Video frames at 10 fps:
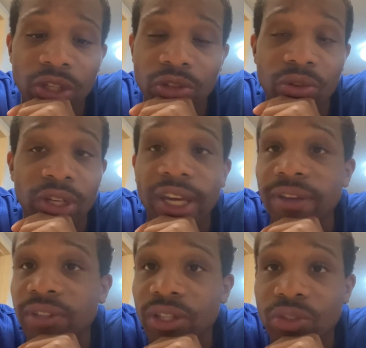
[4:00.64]
you're going to
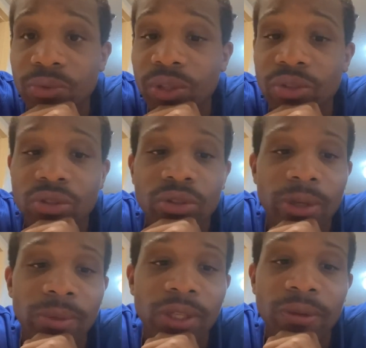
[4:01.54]
have that as well. So,
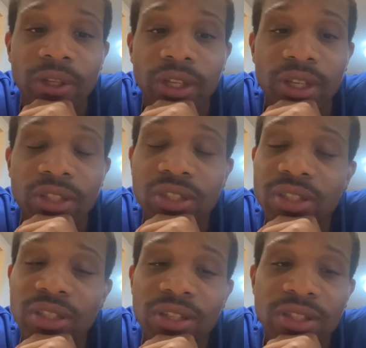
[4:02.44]
I mean, it's
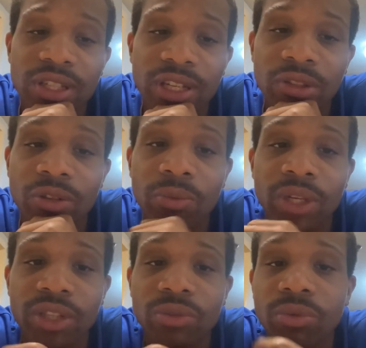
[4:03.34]
just things that, you know, we
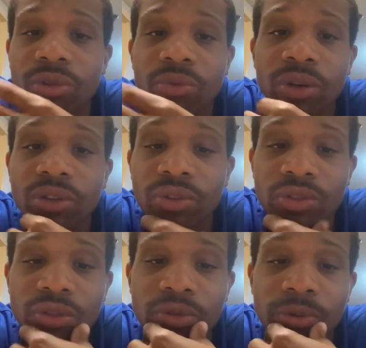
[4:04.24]
have to really work
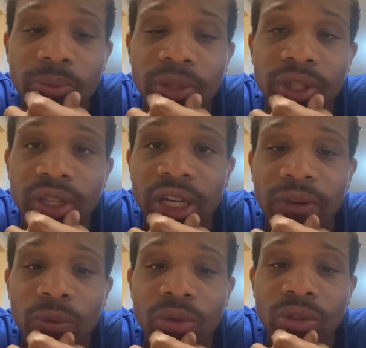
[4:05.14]
on too. But
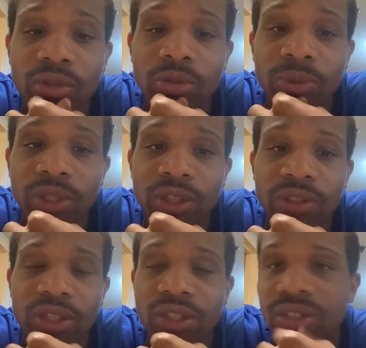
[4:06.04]
I really do believe
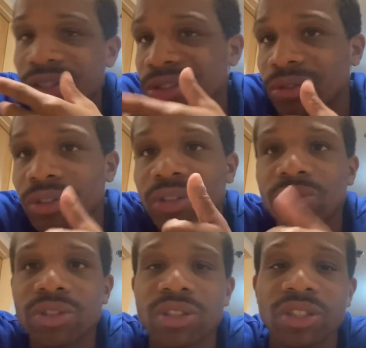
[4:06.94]
that kids, you know, of
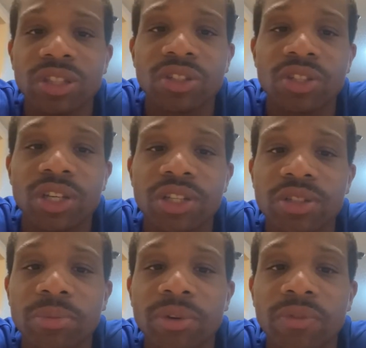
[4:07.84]
course need to get the
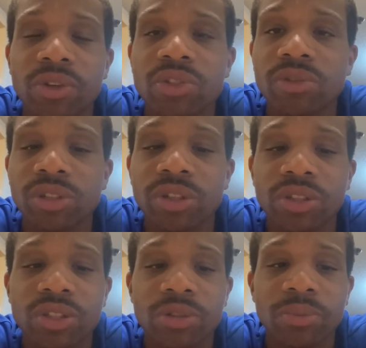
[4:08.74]
education, but virtual
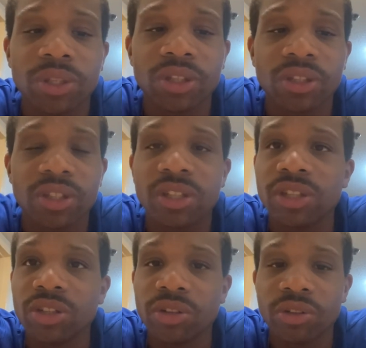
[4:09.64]
learning should be the
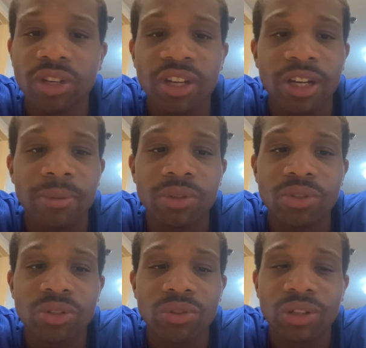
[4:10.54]
key here. I mean,
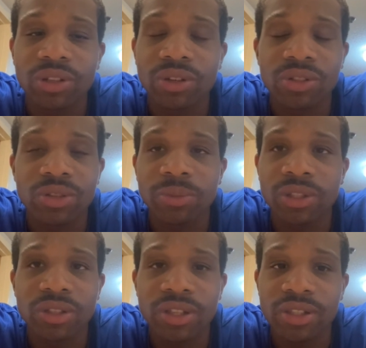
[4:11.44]
you still can learn so
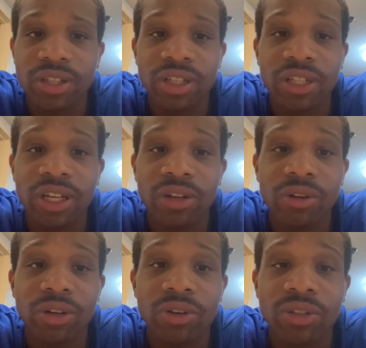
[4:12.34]
many things. Like,
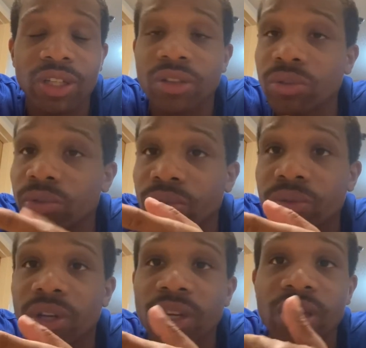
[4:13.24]
now I heard that
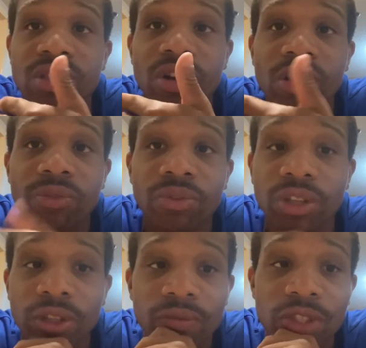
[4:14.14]
Google is
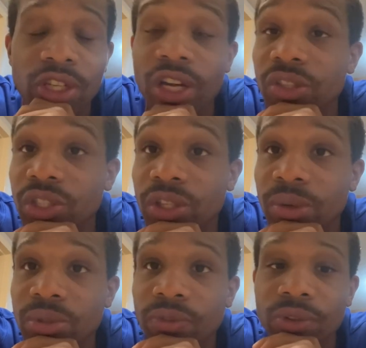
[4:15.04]
offering
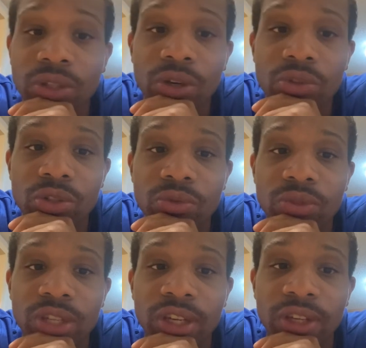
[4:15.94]
scholarships for those
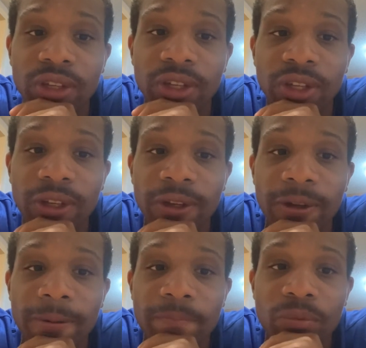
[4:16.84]
who take
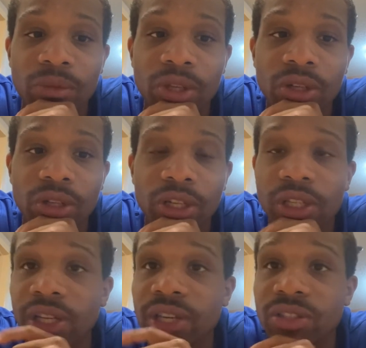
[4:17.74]
a
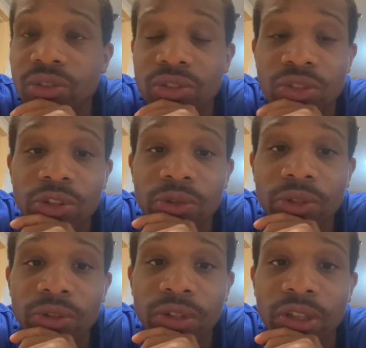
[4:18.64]
class in
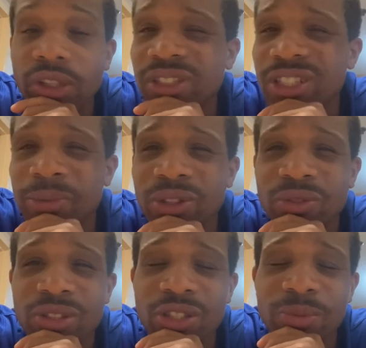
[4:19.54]
Coursera. It takes about
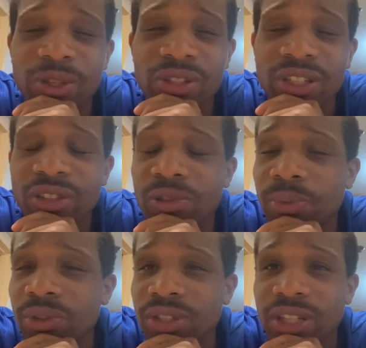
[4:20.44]
3 to 6 months. It's like a
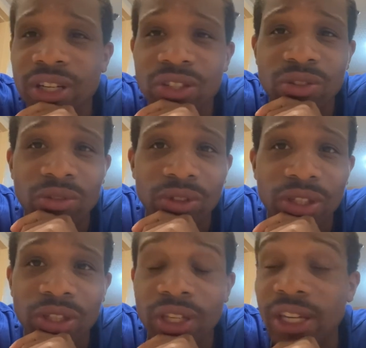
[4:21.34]
computer science
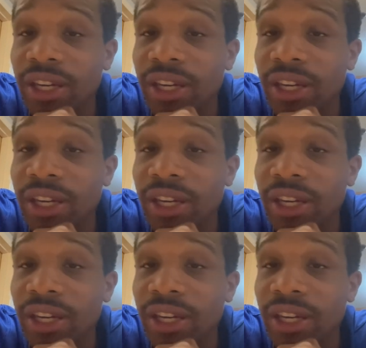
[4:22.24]
degree in